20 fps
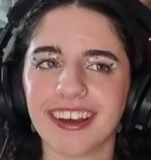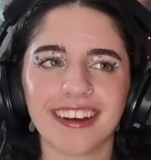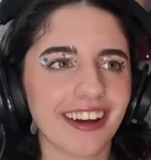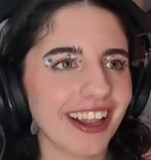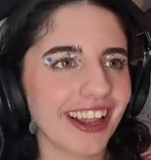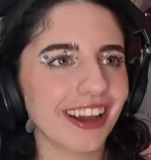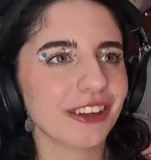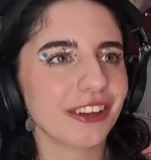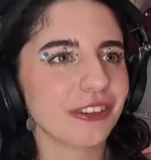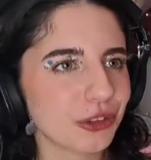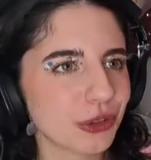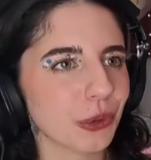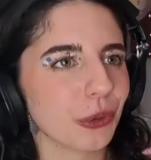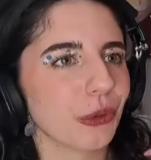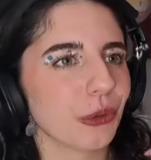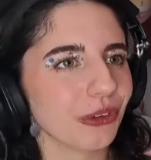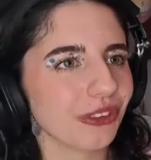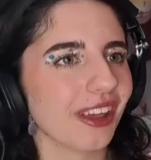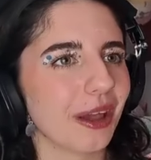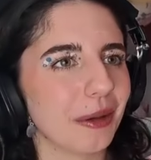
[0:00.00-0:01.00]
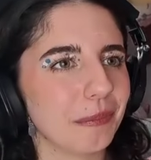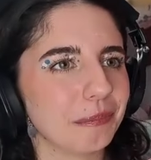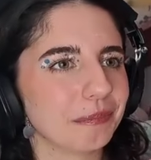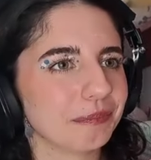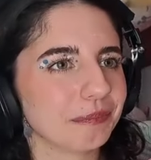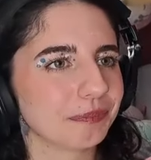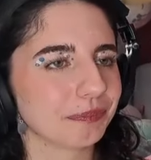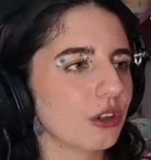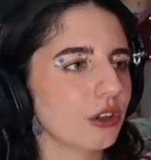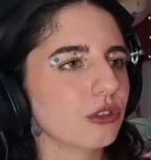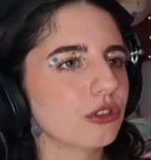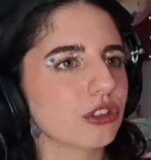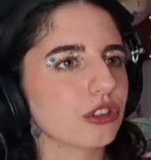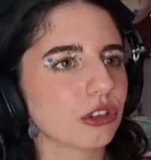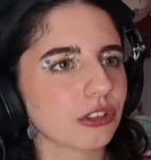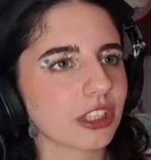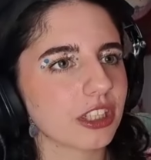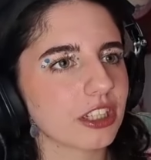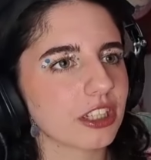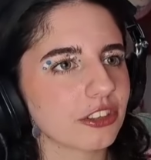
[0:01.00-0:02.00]
I adore them.
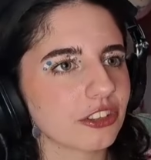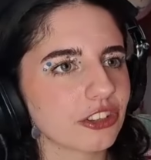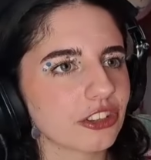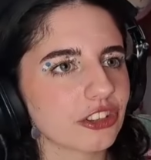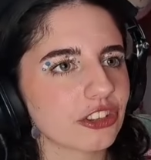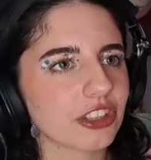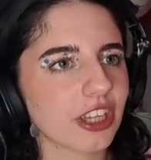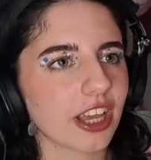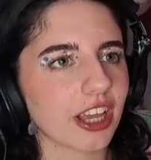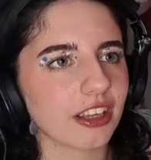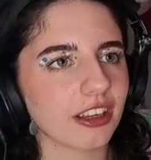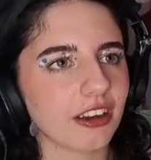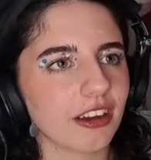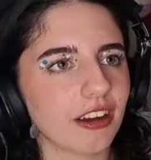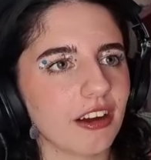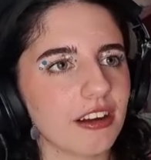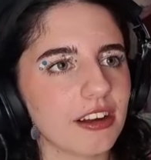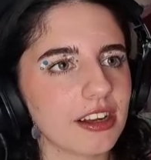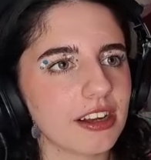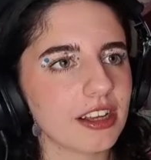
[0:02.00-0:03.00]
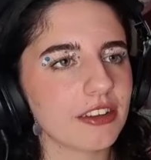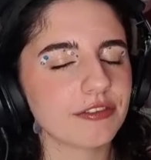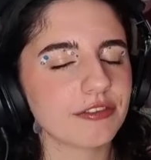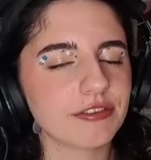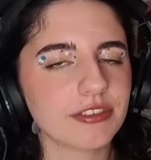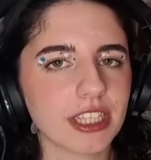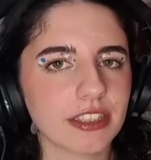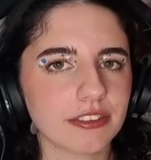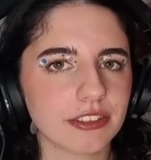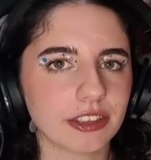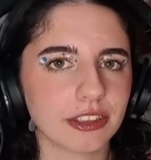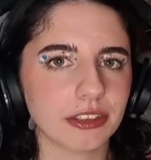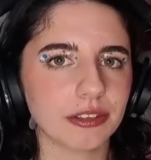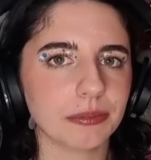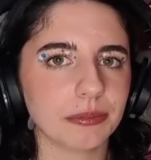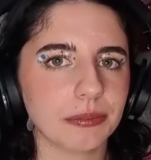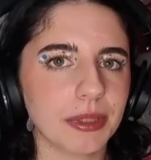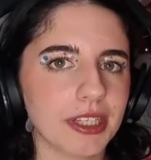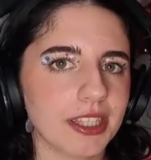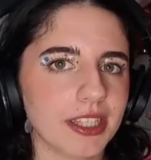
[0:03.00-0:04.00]
Also, can I just say, I've never
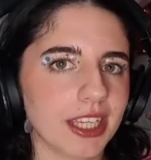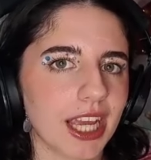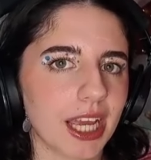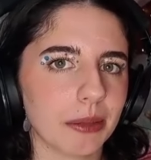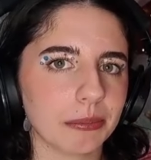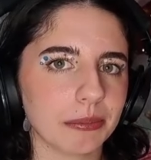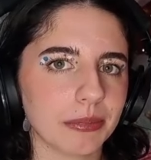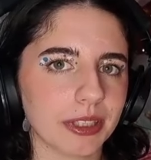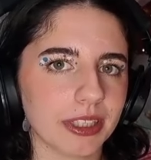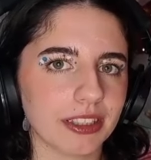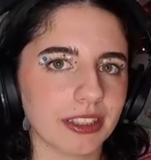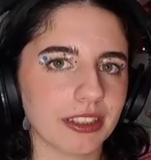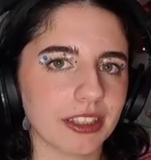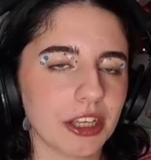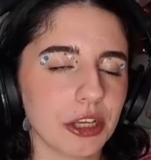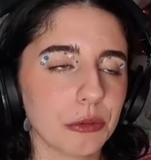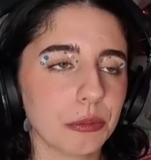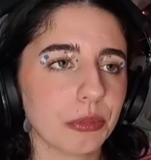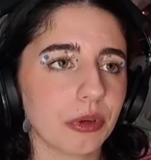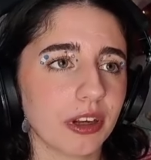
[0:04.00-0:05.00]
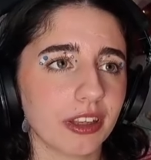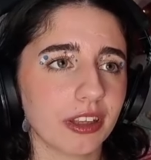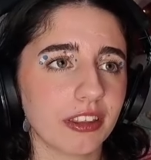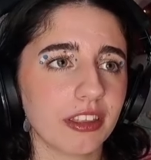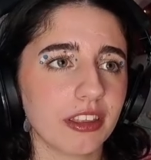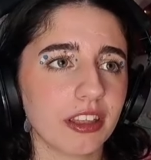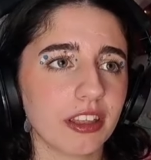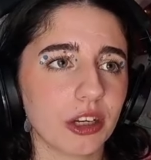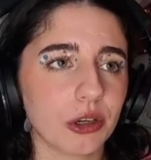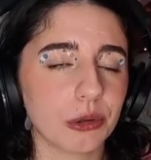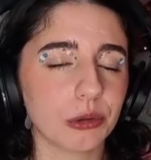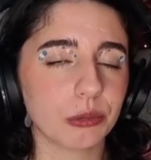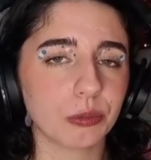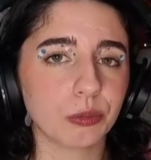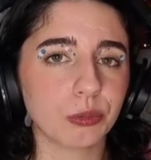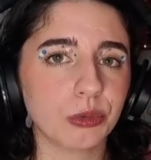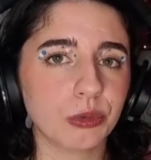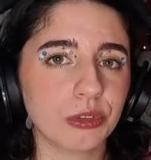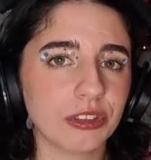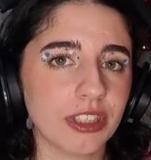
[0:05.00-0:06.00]
been camping, but I think I
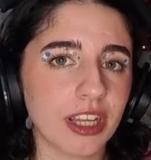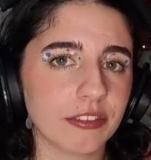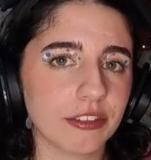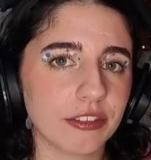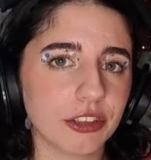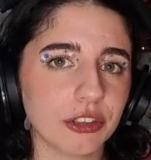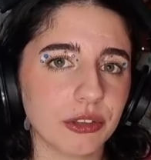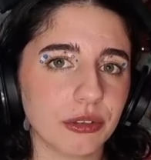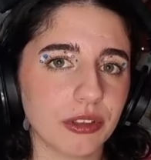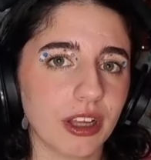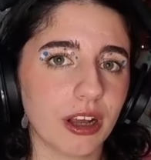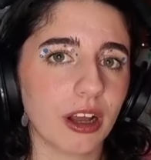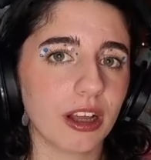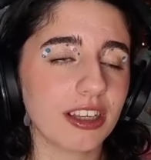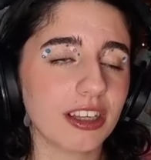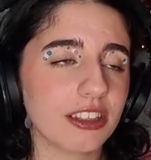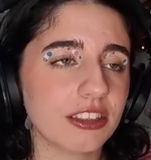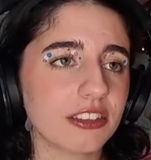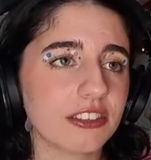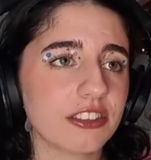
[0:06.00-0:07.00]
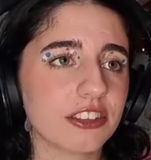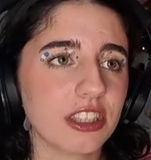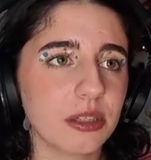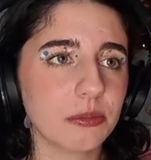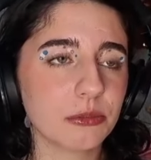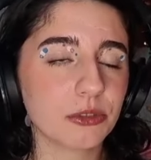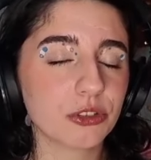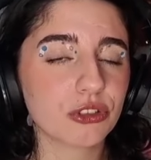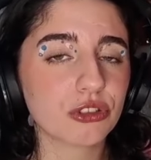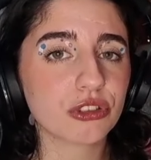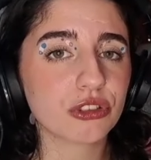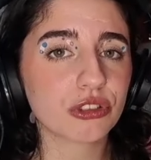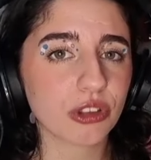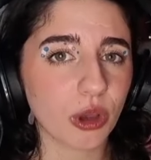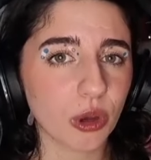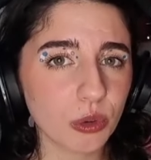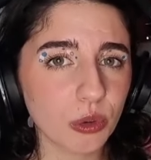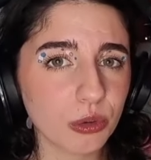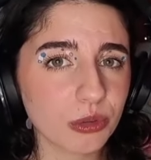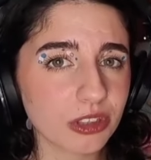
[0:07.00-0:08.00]
would never do that. It seems
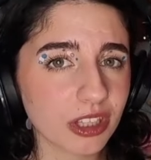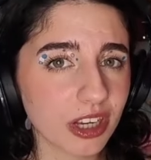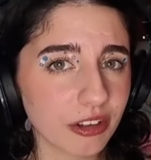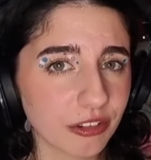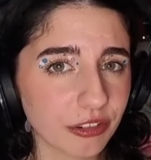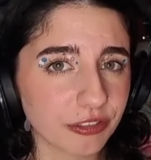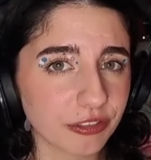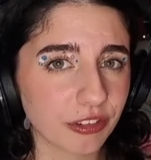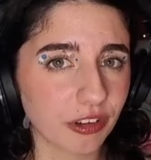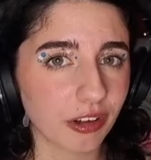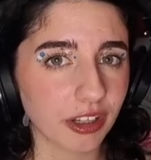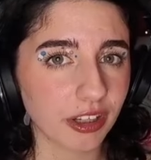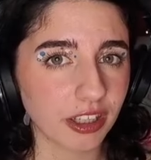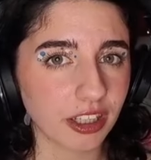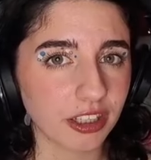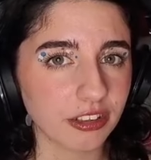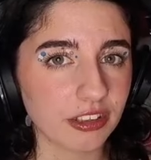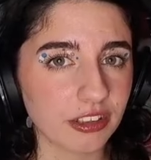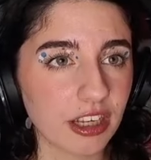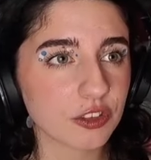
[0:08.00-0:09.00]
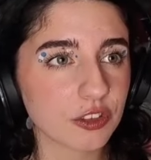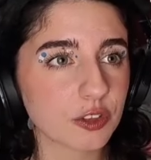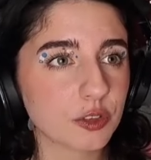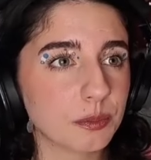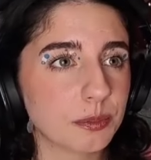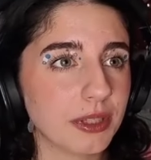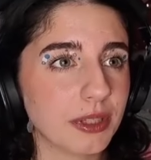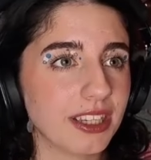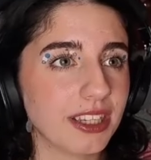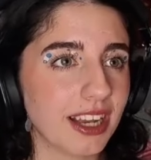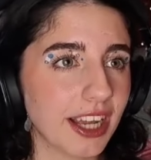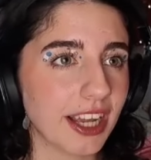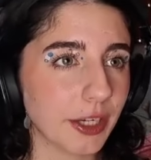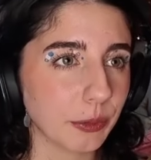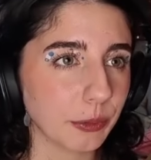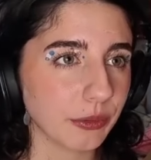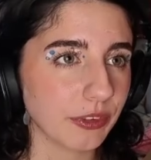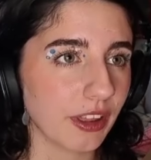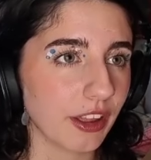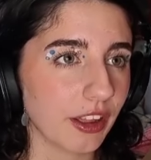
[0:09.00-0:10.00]
so terrifying just being
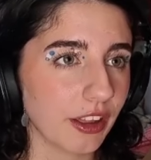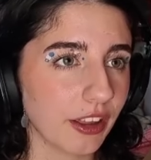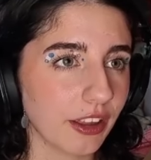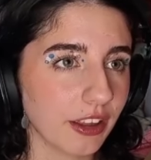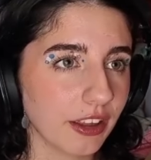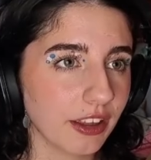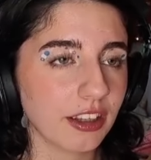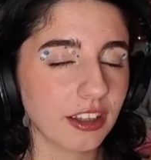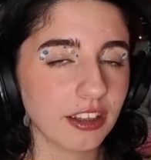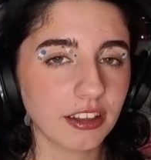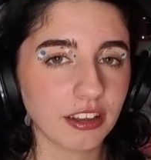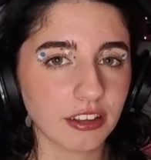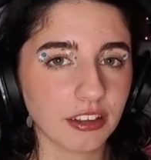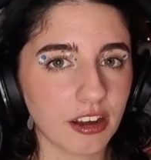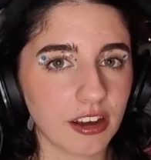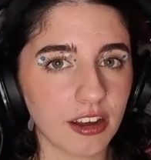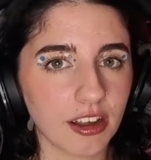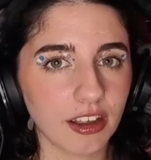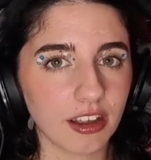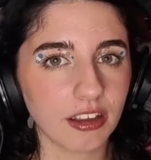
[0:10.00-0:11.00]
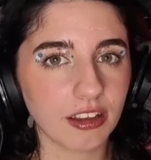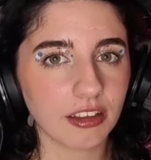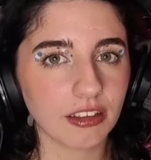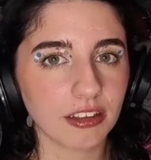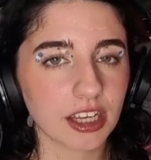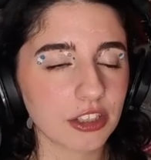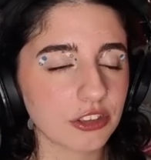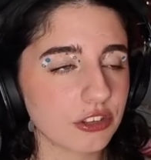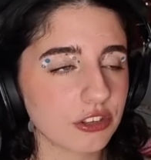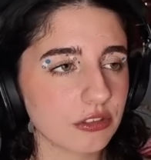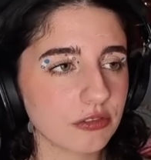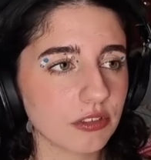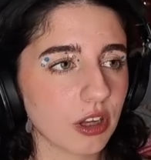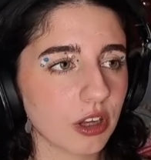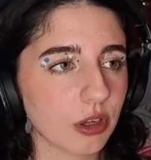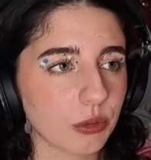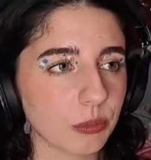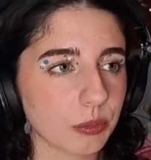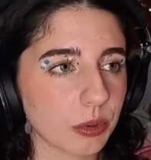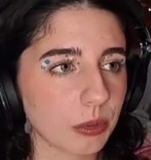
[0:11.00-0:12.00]
out there in the night as you
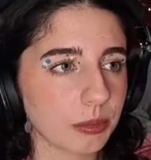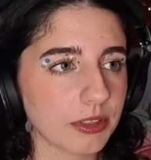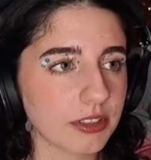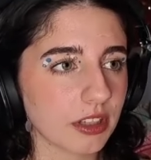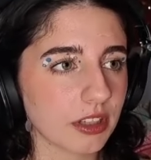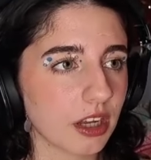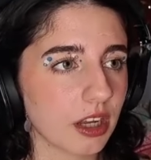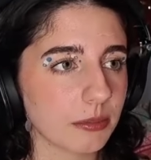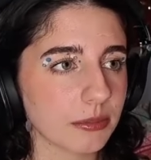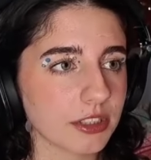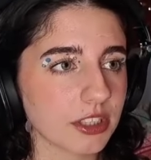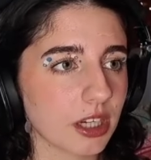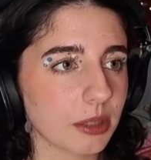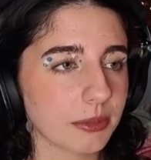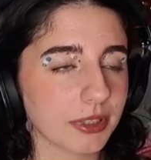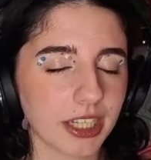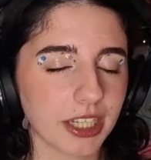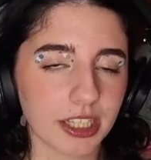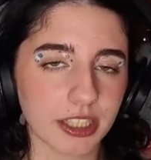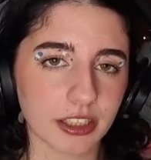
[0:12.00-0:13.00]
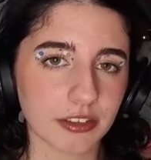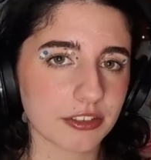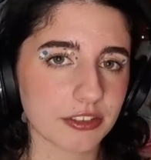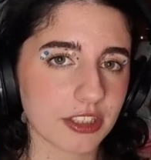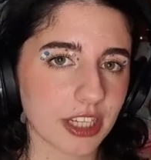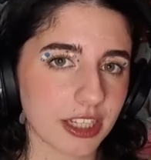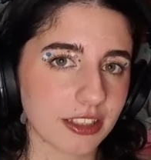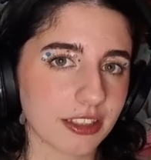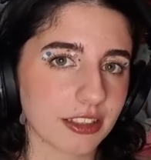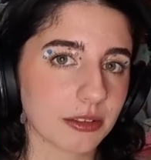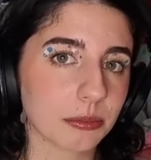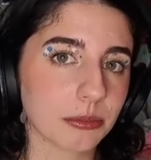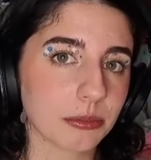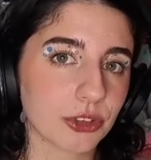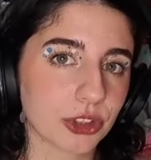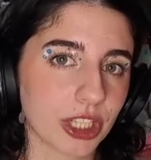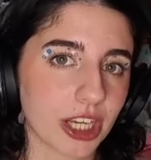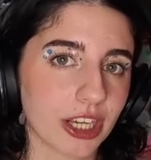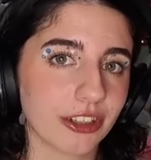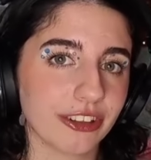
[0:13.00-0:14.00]
know, probably time and time again, I've said I'm
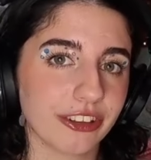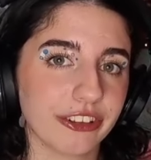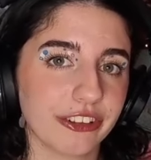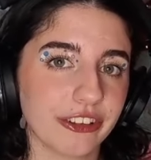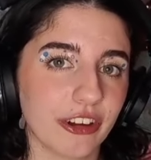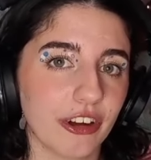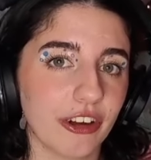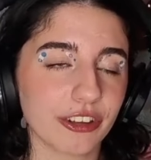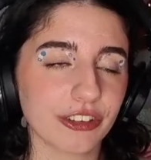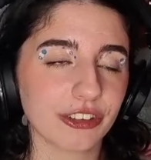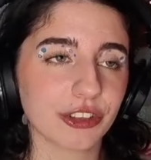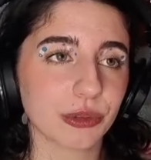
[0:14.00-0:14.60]
scared of the dark.